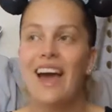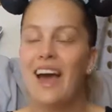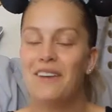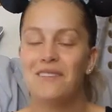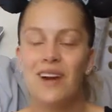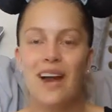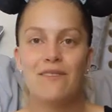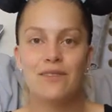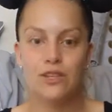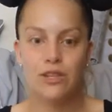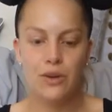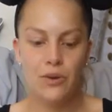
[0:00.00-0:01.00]
every
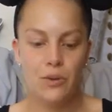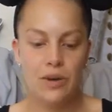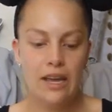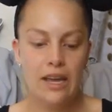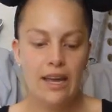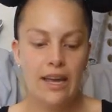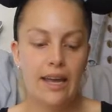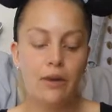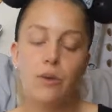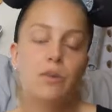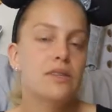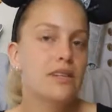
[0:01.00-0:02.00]
afternoon, it
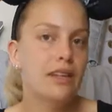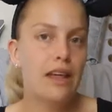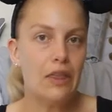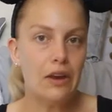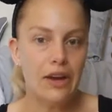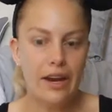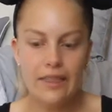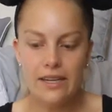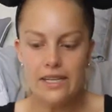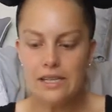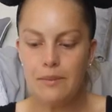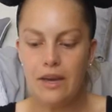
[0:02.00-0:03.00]
ruins the leather. And that
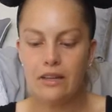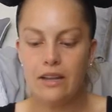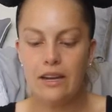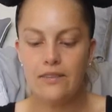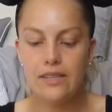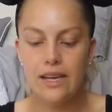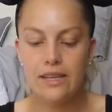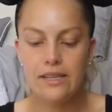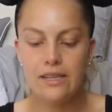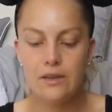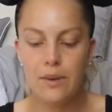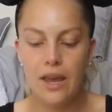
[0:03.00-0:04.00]
doesn't make a lot of
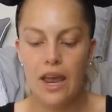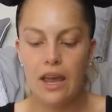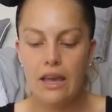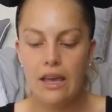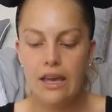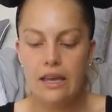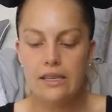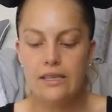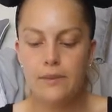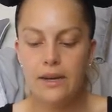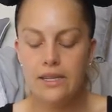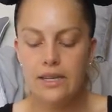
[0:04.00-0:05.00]
sense to be
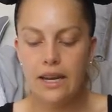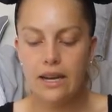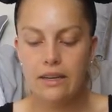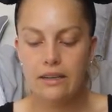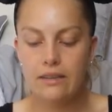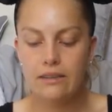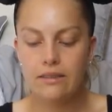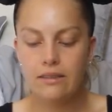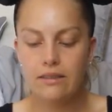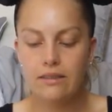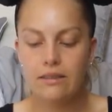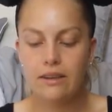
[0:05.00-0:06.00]
spending
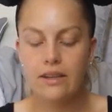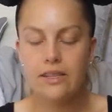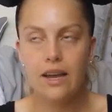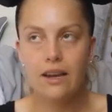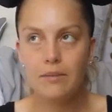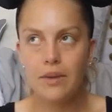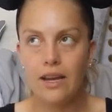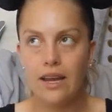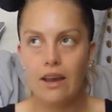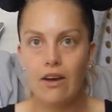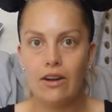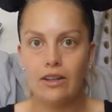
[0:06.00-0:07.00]
a ton of
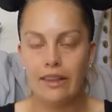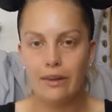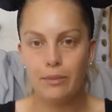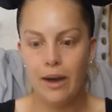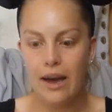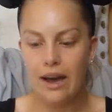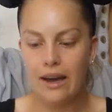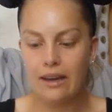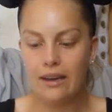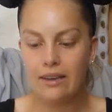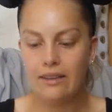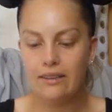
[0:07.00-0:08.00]
money on a leather
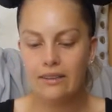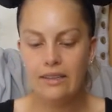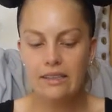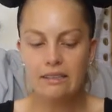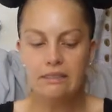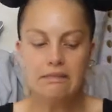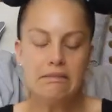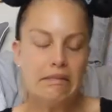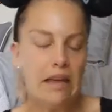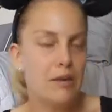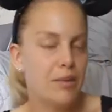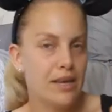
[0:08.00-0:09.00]
bag
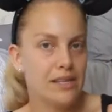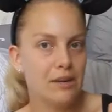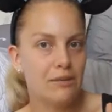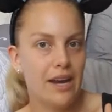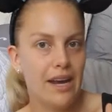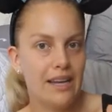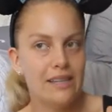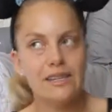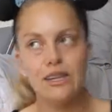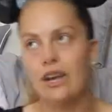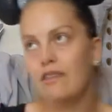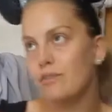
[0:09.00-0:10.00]
in a place that rains
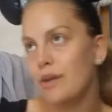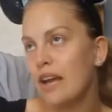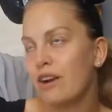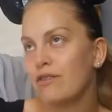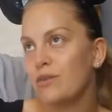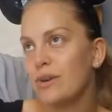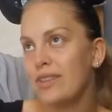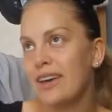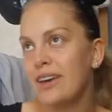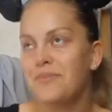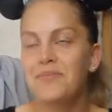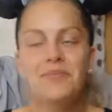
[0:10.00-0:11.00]
and you have to be careful with
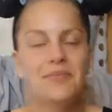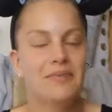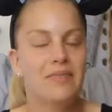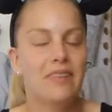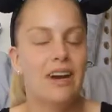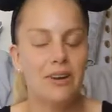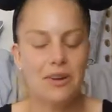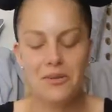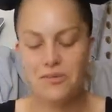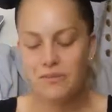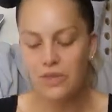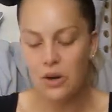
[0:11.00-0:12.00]
it. I don't know.
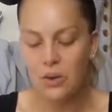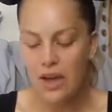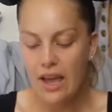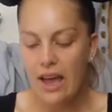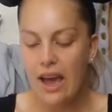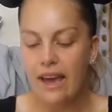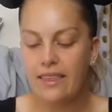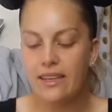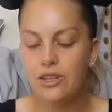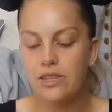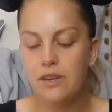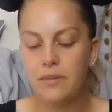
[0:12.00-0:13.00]
So I
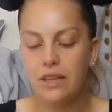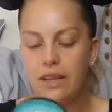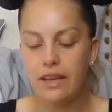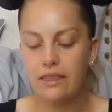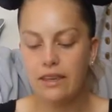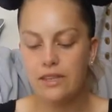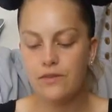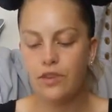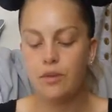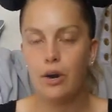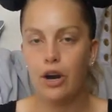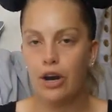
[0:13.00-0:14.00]
think just something like this for
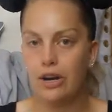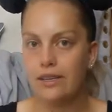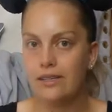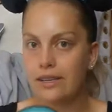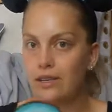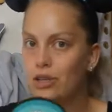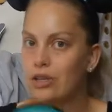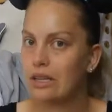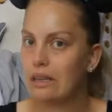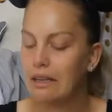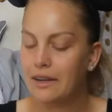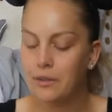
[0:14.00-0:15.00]
the parks is just a
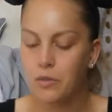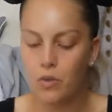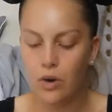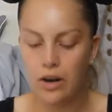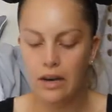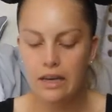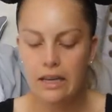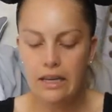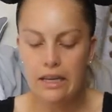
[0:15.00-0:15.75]
little more